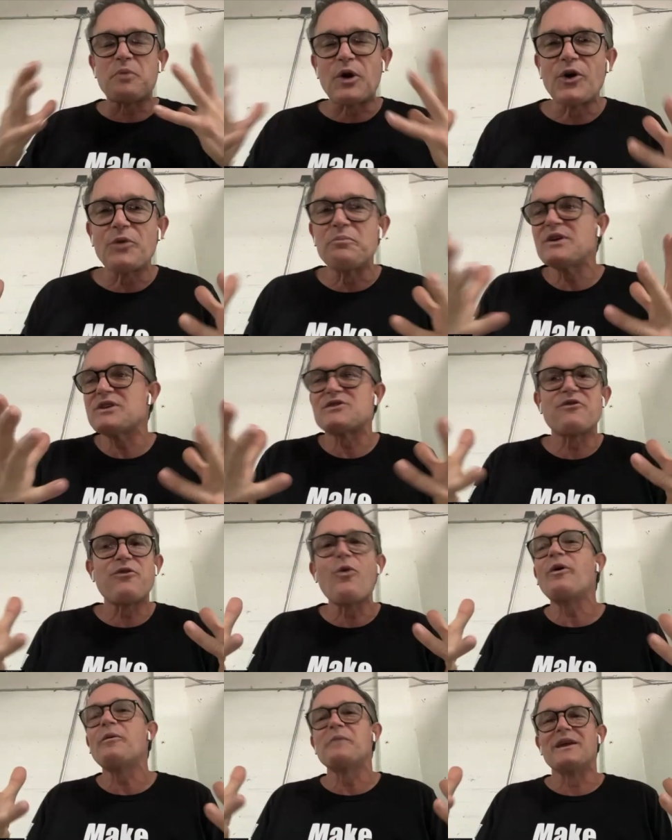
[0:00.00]
purpose
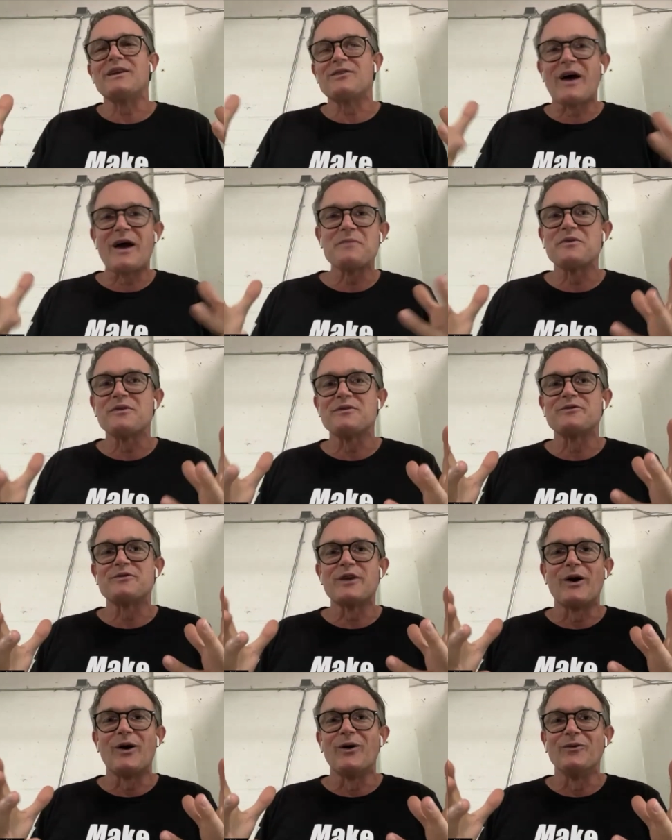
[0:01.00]
for me type of, mm-hmm.
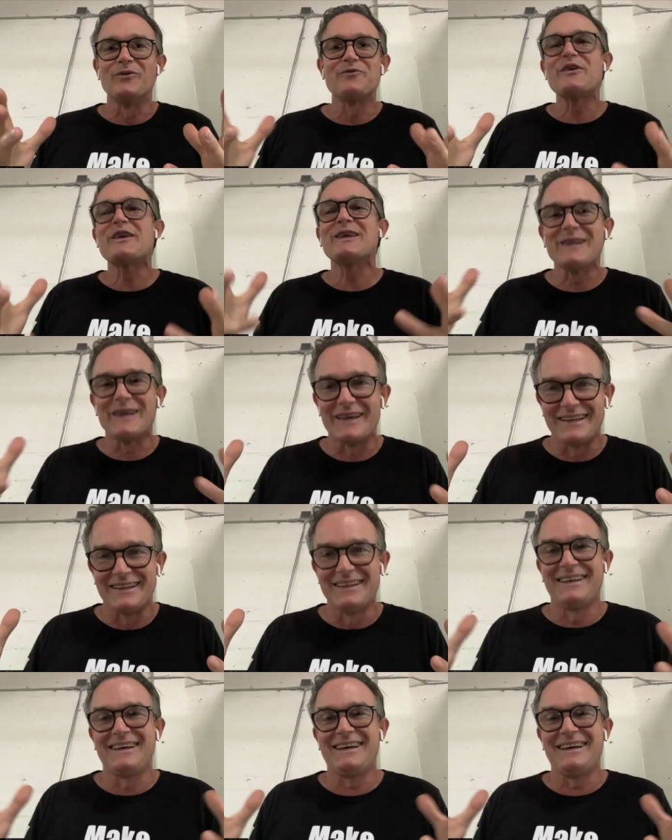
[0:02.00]
you know, feeling.